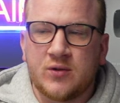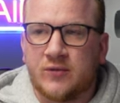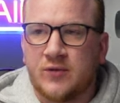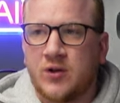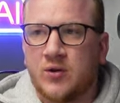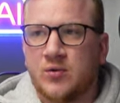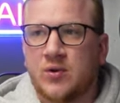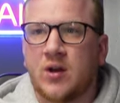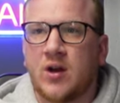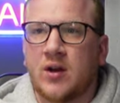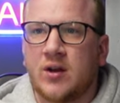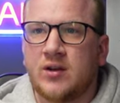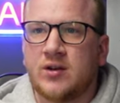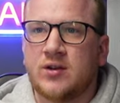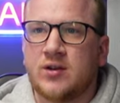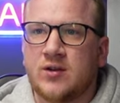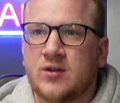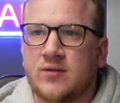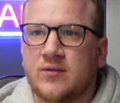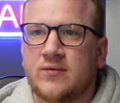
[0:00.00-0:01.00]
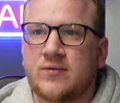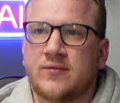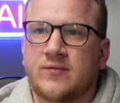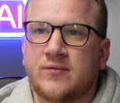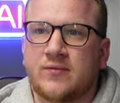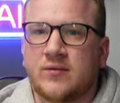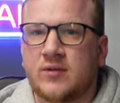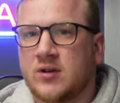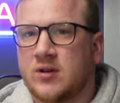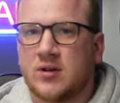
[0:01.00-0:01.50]
few kind of
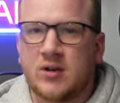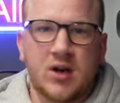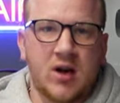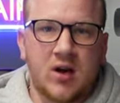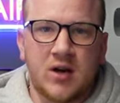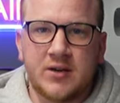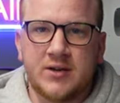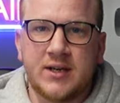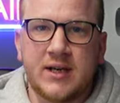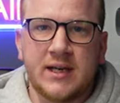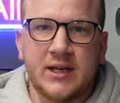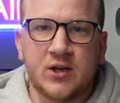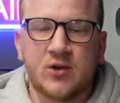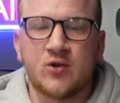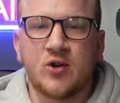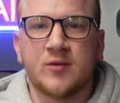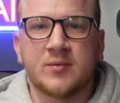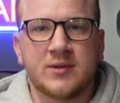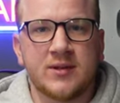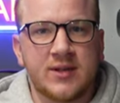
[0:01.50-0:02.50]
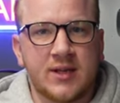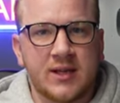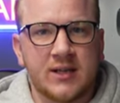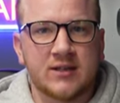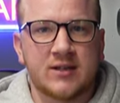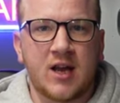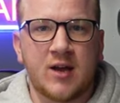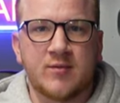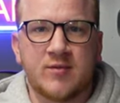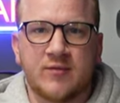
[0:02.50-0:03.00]
car dealer groups and things
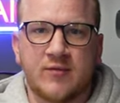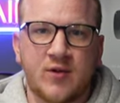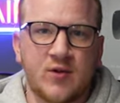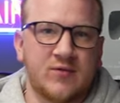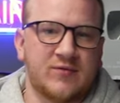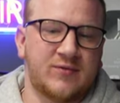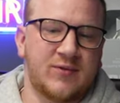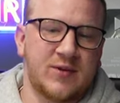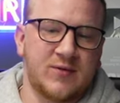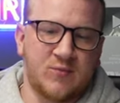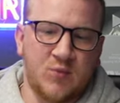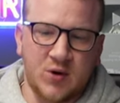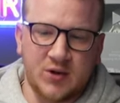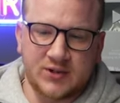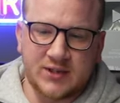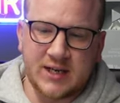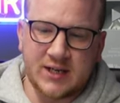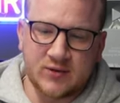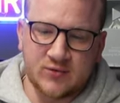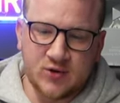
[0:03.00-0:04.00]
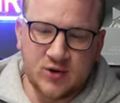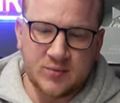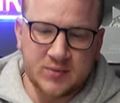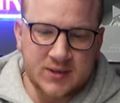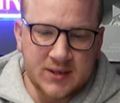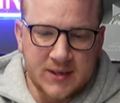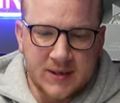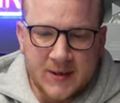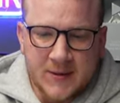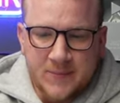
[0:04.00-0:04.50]
that I'm involved with, WhatsApp groups,
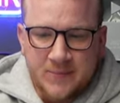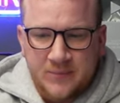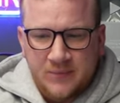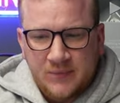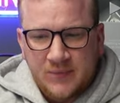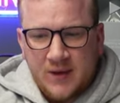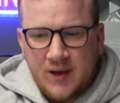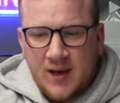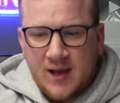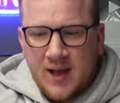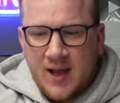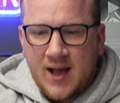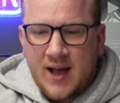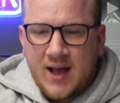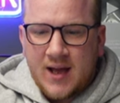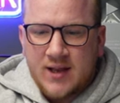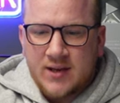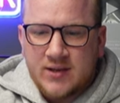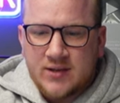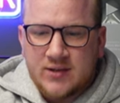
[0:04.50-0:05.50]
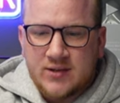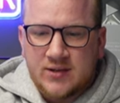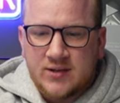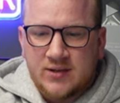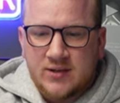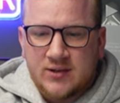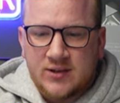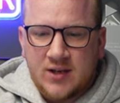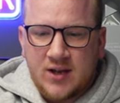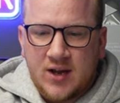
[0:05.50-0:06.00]
and
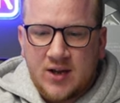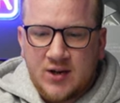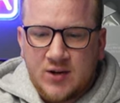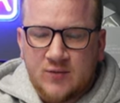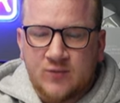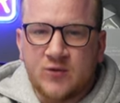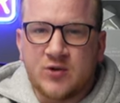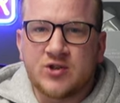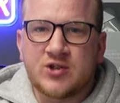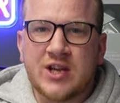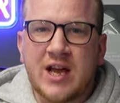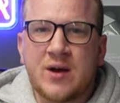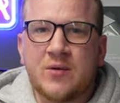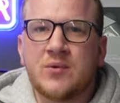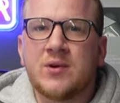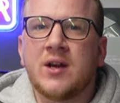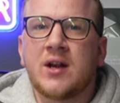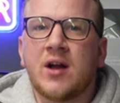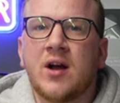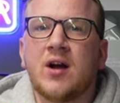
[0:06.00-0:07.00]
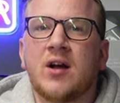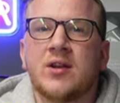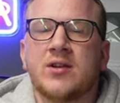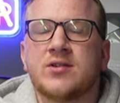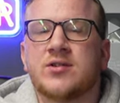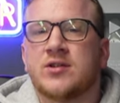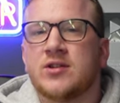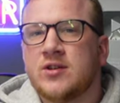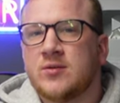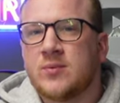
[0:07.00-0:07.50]
the kind of resounding
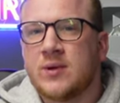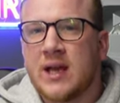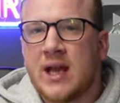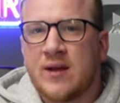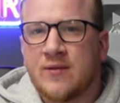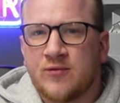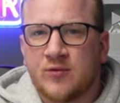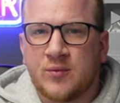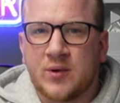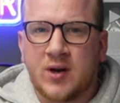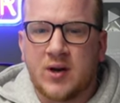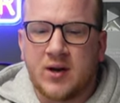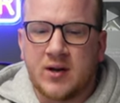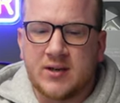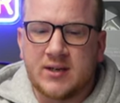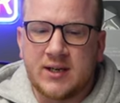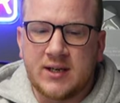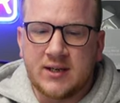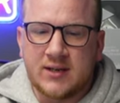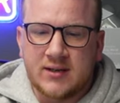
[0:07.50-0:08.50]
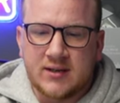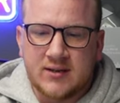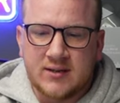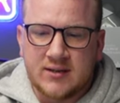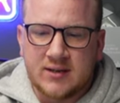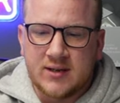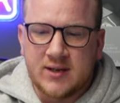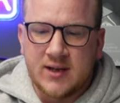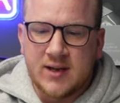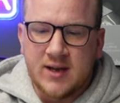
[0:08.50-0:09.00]
answer that we're getting from car dealers